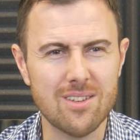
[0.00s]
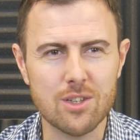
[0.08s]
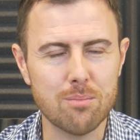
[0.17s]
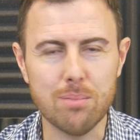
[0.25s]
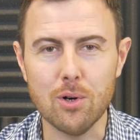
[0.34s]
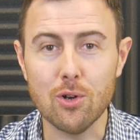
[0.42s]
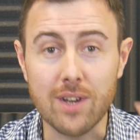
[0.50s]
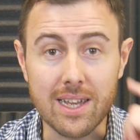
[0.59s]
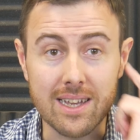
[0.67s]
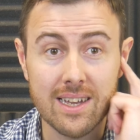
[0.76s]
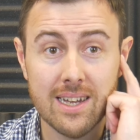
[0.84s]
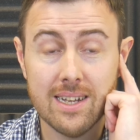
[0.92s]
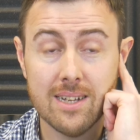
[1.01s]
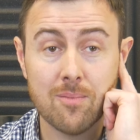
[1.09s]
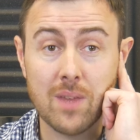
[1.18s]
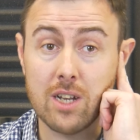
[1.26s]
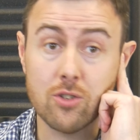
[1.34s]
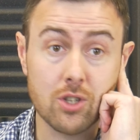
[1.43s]
It's boring,
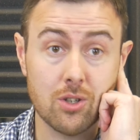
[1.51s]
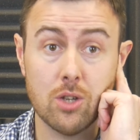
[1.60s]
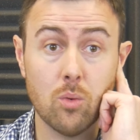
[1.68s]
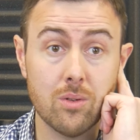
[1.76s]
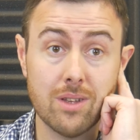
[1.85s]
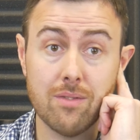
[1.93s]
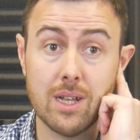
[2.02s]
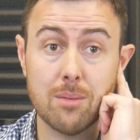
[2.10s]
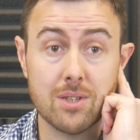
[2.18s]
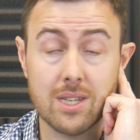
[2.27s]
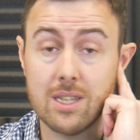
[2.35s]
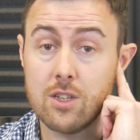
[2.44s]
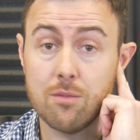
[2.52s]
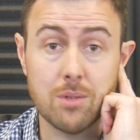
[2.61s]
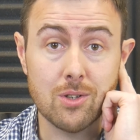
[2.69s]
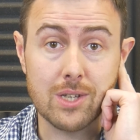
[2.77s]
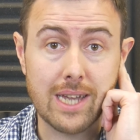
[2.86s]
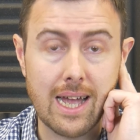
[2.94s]
and also you won't develop a sense of
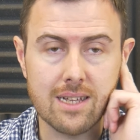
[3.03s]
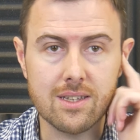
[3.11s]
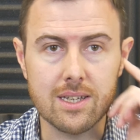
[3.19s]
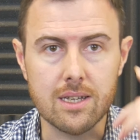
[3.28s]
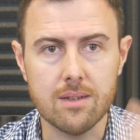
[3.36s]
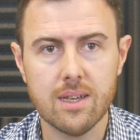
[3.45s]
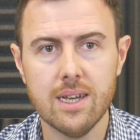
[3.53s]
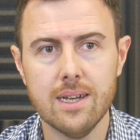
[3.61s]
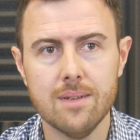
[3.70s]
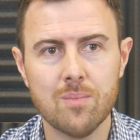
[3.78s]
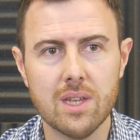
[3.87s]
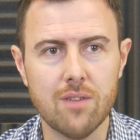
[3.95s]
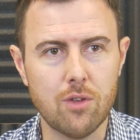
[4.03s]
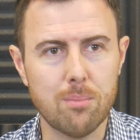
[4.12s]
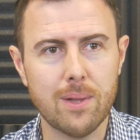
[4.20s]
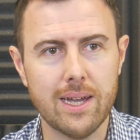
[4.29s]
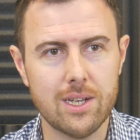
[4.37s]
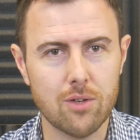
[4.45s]
musicality. If you're
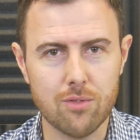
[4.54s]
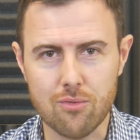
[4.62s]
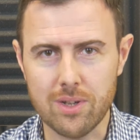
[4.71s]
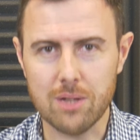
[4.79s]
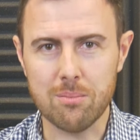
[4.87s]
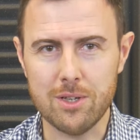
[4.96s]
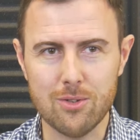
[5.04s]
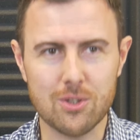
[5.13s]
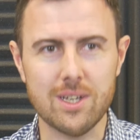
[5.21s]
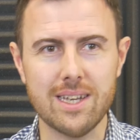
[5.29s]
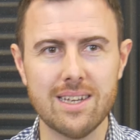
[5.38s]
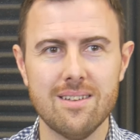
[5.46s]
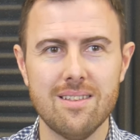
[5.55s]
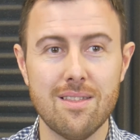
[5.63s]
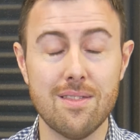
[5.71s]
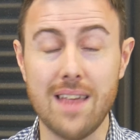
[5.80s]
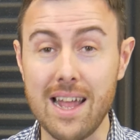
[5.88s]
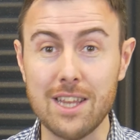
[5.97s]
playing over real music,
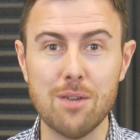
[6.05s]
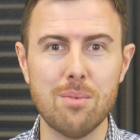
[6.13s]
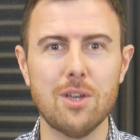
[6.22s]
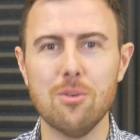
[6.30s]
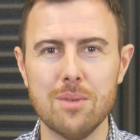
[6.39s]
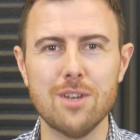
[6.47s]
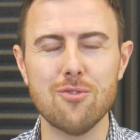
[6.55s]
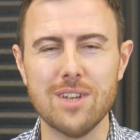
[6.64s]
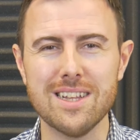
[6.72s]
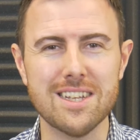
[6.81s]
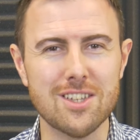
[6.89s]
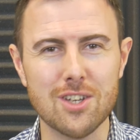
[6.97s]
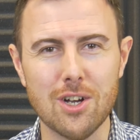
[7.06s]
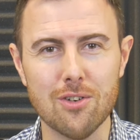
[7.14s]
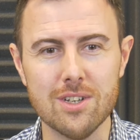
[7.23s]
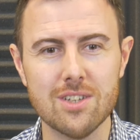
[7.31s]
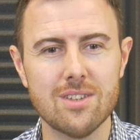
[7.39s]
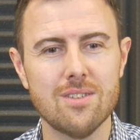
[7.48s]
then you're becoming a real
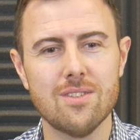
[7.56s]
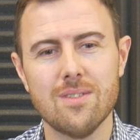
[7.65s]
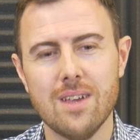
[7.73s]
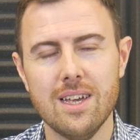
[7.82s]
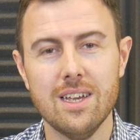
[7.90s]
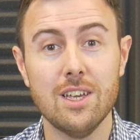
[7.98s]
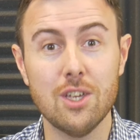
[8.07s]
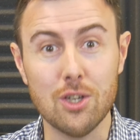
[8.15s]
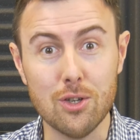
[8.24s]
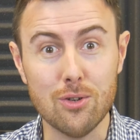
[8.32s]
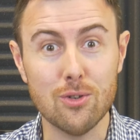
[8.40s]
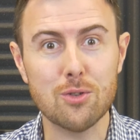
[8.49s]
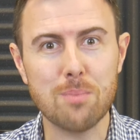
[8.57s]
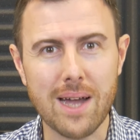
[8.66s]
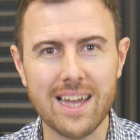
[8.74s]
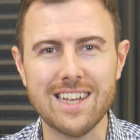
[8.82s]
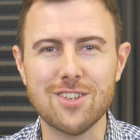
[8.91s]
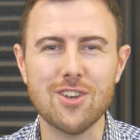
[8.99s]
guitarist. Use
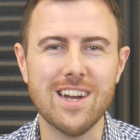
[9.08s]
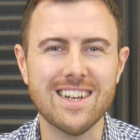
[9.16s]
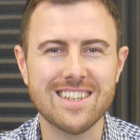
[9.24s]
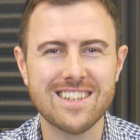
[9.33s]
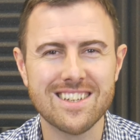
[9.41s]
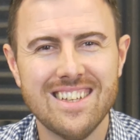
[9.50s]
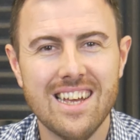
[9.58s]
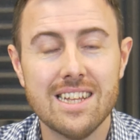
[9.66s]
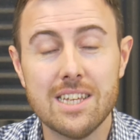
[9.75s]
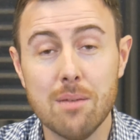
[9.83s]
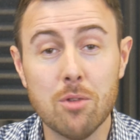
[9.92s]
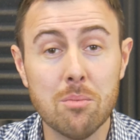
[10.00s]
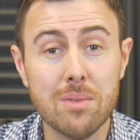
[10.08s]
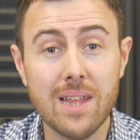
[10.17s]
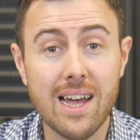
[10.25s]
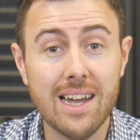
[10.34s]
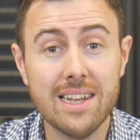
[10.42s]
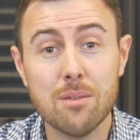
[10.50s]
backing tracks. Tip number
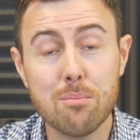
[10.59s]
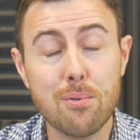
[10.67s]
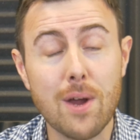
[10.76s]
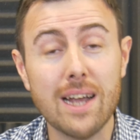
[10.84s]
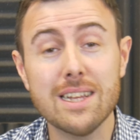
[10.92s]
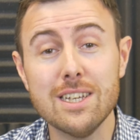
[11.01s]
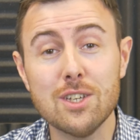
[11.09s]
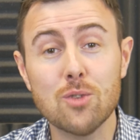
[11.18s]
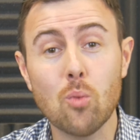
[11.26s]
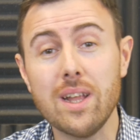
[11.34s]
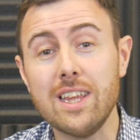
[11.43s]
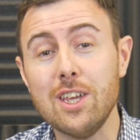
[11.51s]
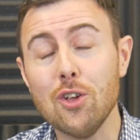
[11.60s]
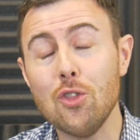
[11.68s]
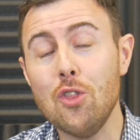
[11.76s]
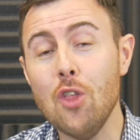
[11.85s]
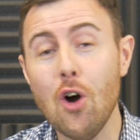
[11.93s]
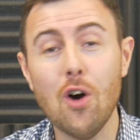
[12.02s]
9, practice when you're
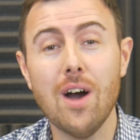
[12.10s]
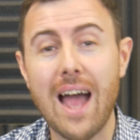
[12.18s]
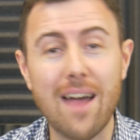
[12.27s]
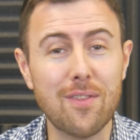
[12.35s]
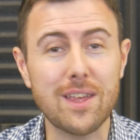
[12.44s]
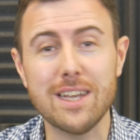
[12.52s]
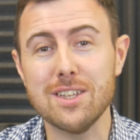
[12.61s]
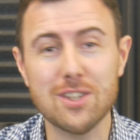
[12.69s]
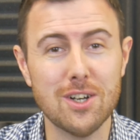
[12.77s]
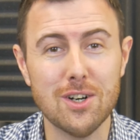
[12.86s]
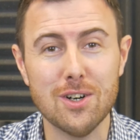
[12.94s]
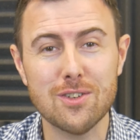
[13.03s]
not at the guitar.